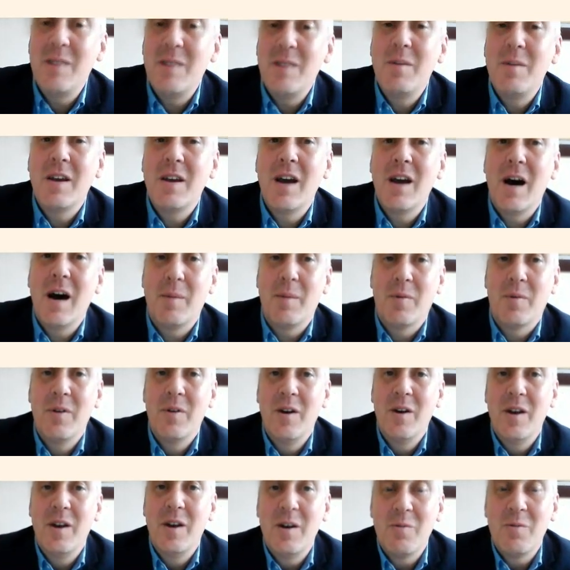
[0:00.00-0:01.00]
teaming up
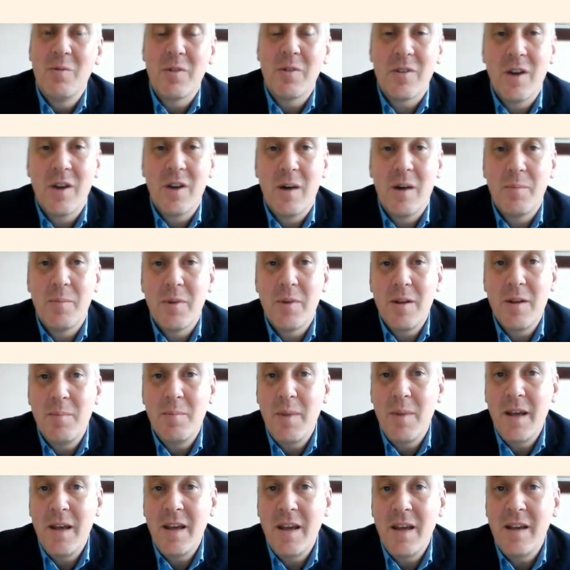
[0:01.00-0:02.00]
with company
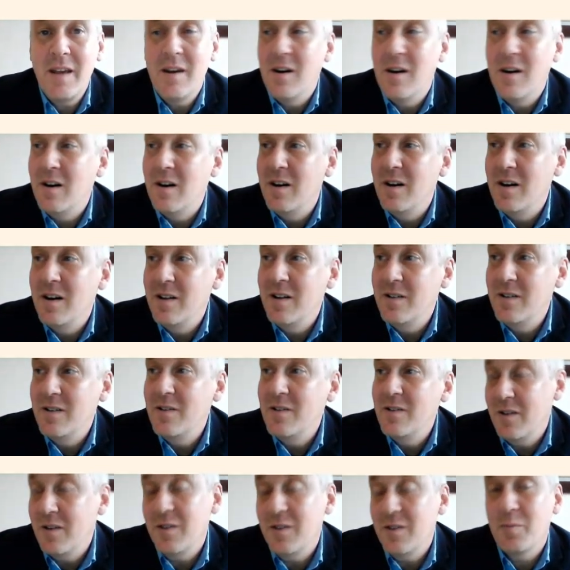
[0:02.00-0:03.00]
B
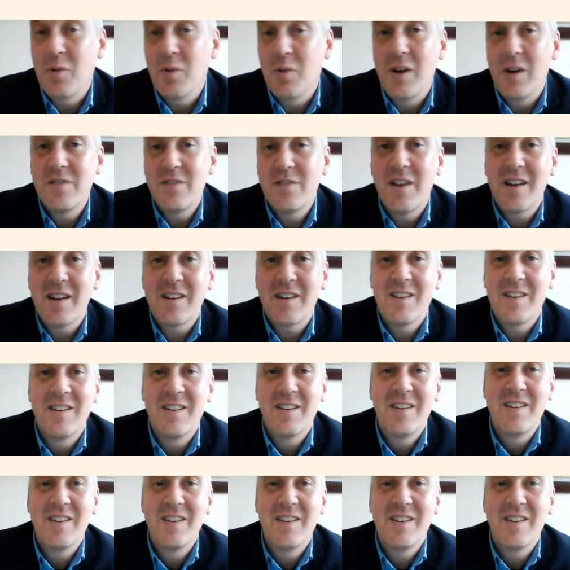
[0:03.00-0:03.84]
on this project.